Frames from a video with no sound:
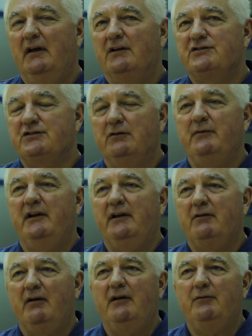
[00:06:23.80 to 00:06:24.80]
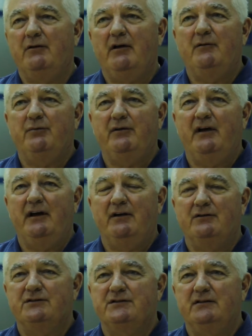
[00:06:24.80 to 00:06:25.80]
so many great, great
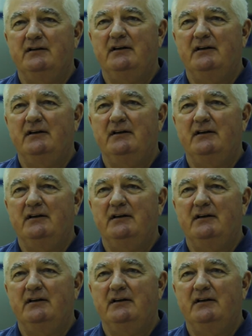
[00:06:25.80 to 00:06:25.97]
players